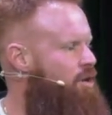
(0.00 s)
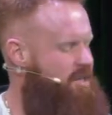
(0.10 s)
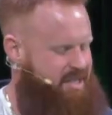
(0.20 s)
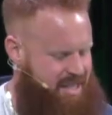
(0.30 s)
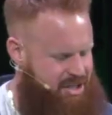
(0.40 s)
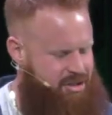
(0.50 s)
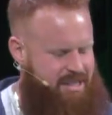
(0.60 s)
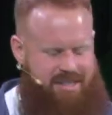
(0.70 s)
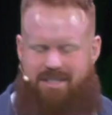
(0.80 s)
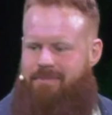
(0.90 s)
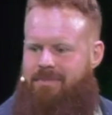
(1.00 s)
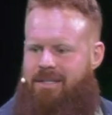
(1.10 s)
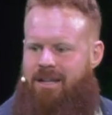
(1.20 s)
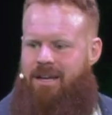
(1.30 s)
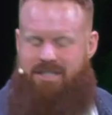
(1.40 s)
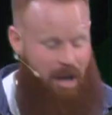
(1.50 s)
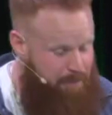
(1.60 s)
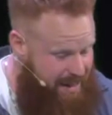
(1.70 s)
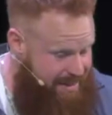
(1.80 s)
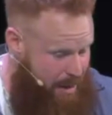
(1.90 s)
centuries.
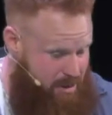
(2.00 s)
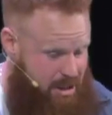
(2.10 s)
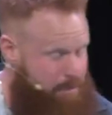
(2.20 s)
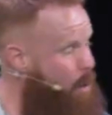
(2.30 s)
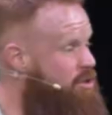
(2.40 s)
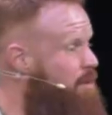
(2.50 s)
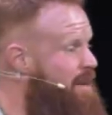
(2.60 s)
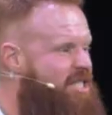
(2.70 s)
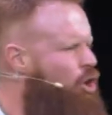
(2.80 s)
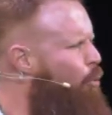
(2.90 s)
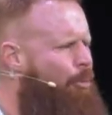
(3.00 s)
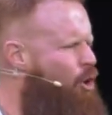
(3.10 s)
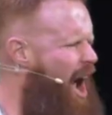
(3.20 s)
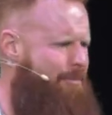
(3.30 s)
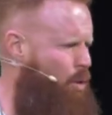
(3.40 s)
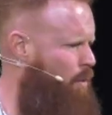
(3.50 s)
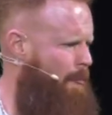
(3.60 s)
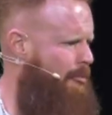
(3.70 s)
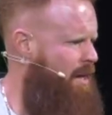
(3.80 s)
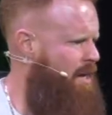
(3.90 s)
Something that was supposed to be so primal,
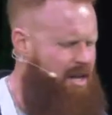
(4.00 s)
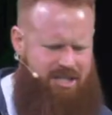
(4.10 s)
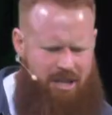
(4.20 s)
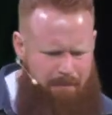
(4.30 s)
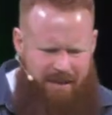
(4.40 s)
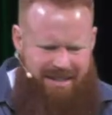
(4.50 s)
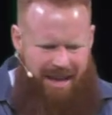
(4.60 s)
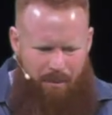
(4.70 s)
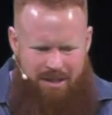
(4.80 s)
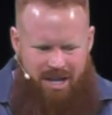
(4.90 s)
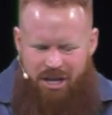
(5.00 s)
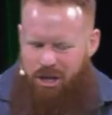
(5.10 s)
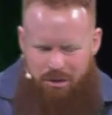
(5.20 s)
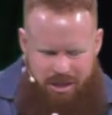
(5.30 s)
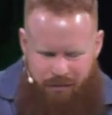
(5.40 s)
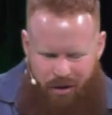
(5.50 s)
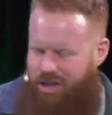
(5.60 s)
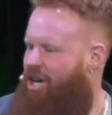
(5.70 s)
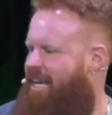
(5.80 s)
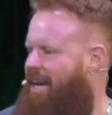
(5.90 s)
something that was used for
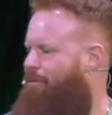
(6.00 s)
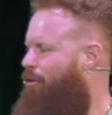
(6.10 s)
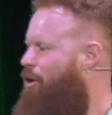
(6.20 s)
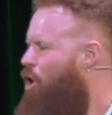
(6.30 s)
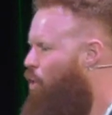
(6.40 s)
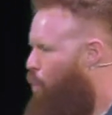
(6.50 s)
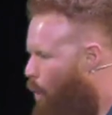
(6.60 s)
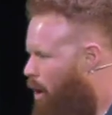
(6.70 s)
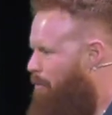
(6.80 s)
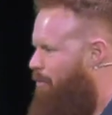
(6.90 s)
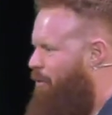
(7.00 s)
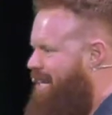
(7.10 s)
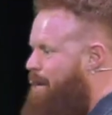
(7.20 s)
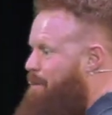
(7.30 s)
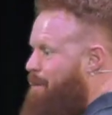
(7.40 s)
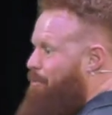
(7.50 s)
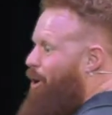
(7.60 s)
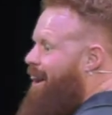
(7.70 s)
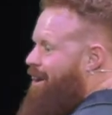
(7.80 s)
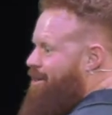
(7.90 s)
cooking, for warmth, for keeping
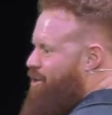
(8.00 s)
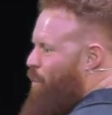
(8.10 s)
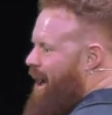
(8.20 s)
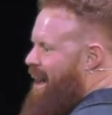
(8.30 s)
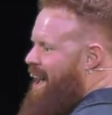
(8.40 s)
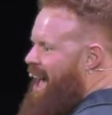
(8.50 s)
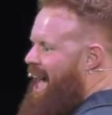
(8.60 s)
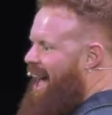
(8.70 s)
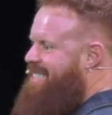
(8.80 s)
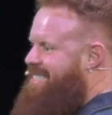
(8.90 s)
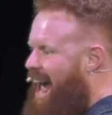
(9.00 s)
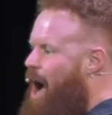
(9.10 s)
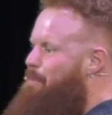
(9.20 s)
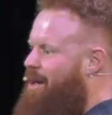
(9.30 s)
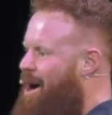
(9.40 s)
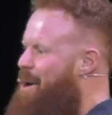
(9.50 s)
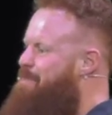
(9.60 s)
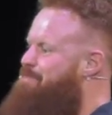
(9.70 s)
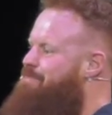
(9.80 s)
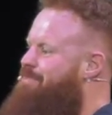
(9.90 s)
predators away, has now
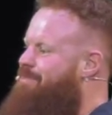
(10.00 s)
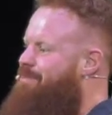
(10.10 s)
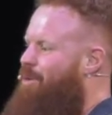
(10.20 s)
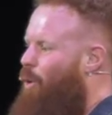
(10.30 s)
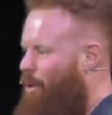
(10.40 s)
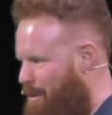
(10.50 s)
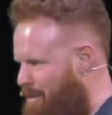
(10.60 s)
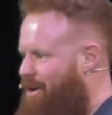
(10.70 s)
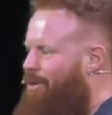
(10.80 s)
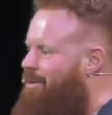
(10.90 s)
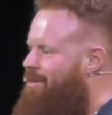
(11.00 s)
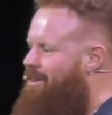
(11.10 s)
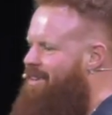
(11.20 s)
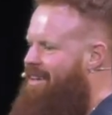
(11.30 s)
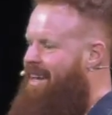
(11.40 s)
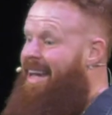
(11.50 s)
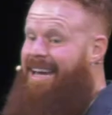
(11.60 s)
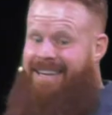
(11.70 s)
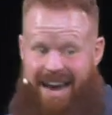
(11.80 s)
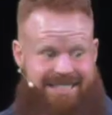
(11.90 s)
become ornamental.
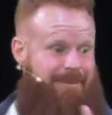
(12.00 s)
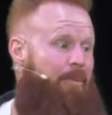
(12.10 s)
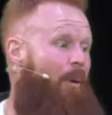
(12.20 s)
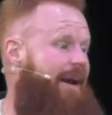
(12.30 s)
Case in point,